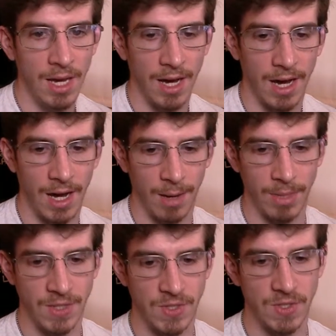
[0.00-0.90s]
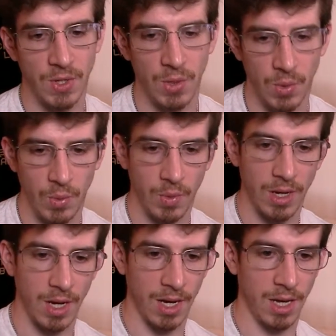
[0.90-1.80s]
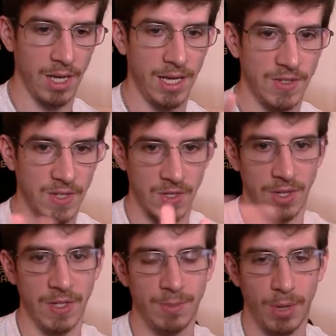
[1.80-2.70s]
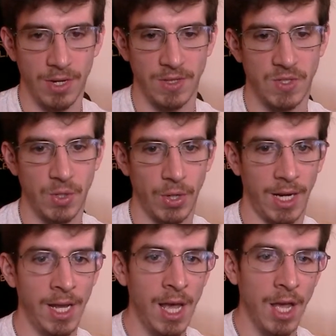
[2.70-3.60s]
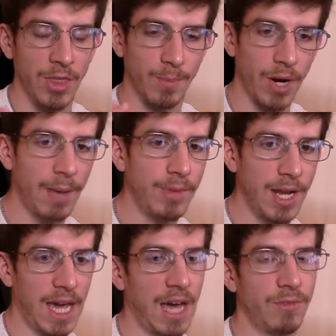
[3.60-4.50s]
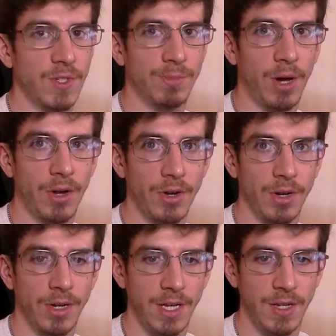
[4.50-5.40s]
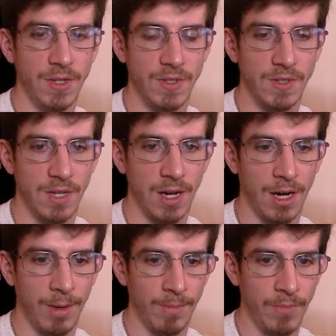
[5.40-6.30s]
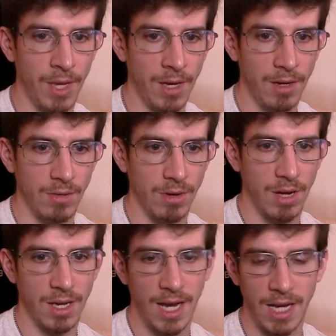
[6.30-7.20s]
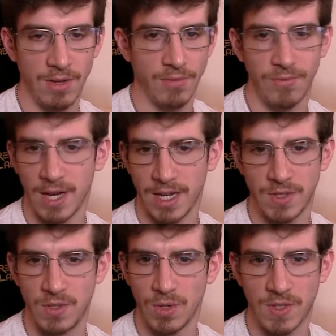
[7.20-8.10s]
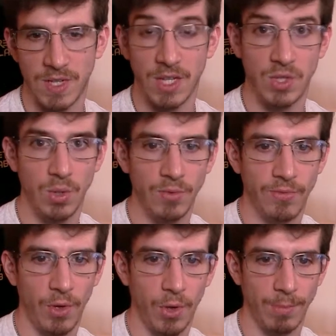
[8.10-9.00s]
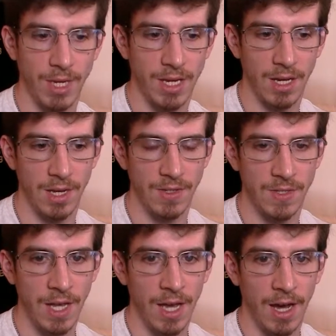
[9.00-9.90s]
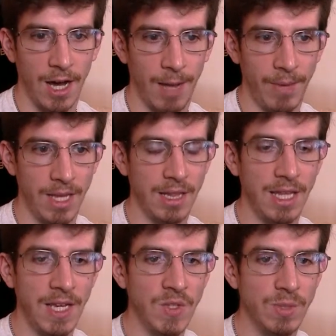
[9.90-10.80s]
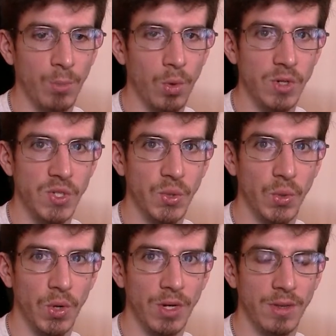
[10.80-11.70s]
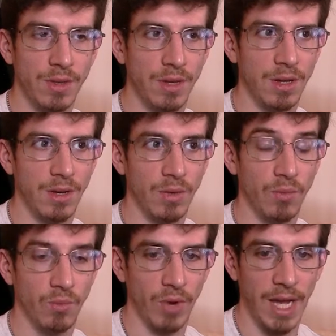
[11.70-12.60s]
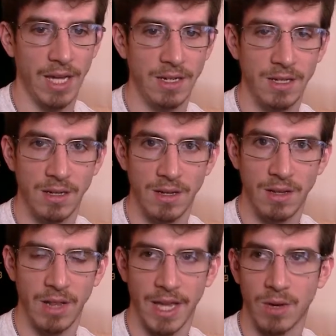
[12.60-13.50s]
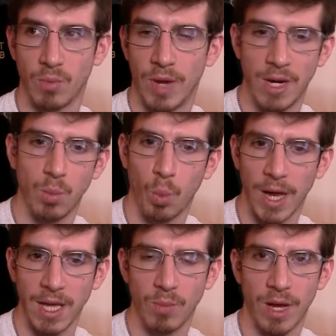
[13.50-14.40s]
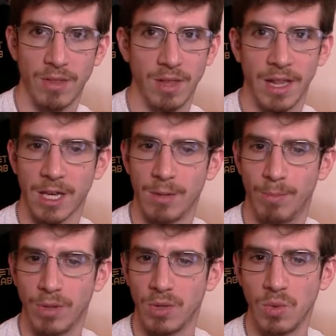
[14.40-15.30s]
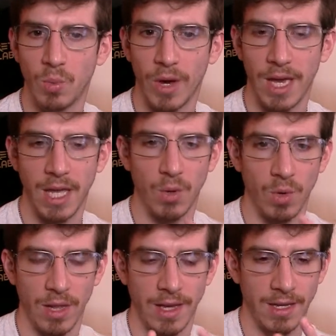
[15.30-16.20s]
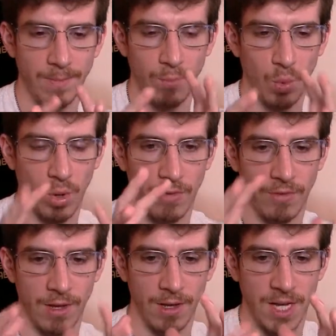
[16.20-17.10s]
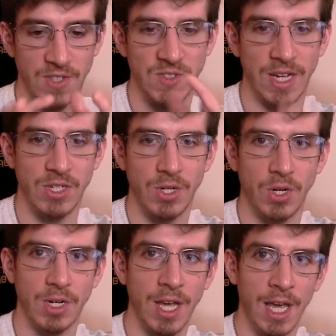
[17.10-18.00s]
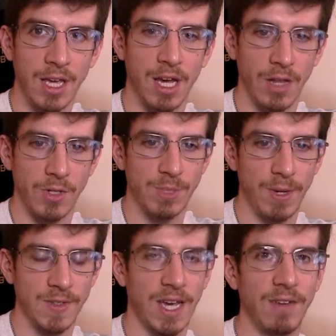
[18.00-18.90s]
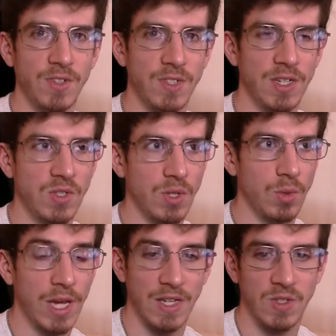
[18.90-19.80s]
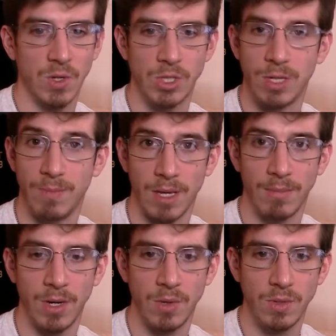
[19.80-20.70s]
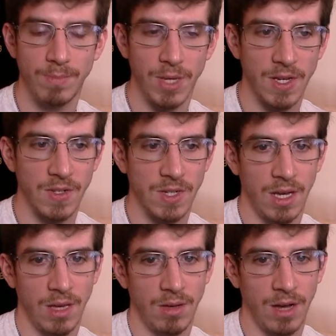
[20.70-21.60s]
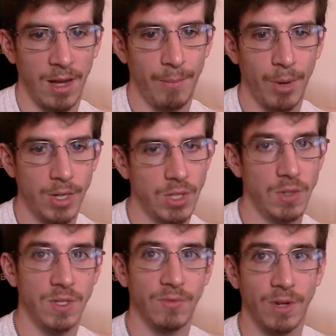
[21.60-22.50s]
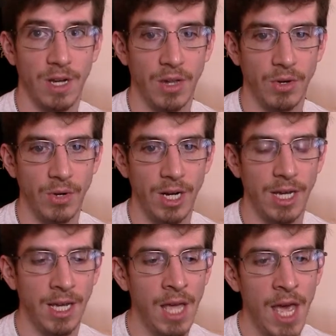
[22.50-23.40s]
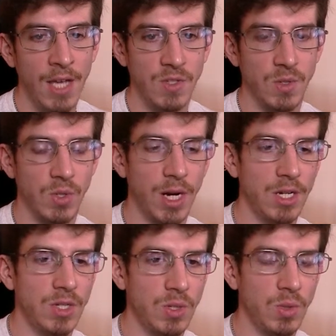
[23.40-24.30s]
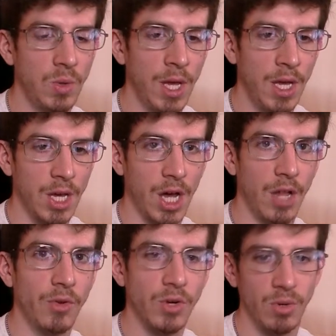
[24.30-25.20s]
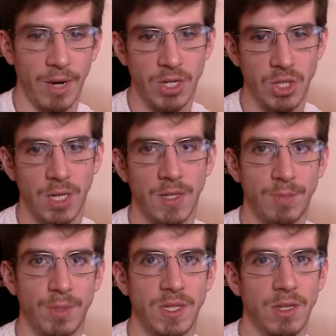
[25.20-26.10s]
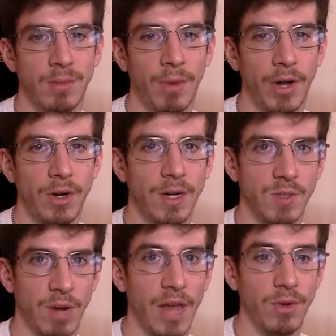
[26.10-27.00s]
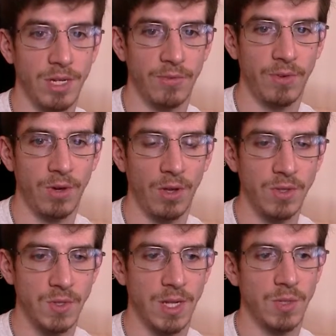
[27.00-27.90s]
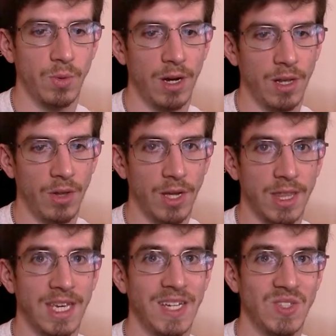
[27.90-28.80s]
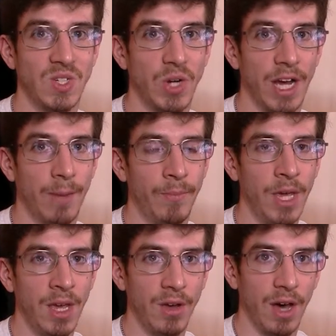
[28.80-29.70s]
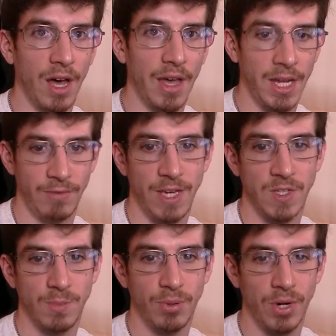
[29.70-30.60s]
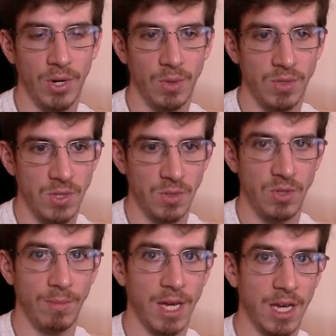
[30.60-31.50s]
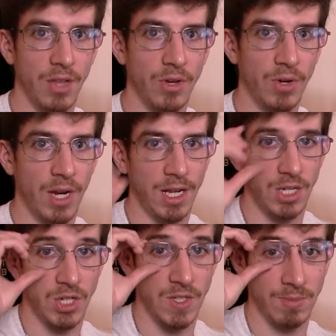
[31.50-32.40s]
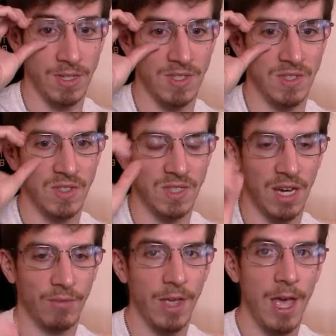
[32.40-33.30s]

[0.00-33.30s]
And so it sits on this part of the screen. The problem that I have with this monitor is kind of, I guess you could say, twofold, because it leans more toward the red, like a red-white rather than like a blue-white, or like more of a centered color space. I have it set to sRGB mode because I partially use it for color grading. So trying to do color correction on this particular monitor is rather difficult. So that's where I look at the histogram in Vegas Pro to do my color grading adjustments and stuff.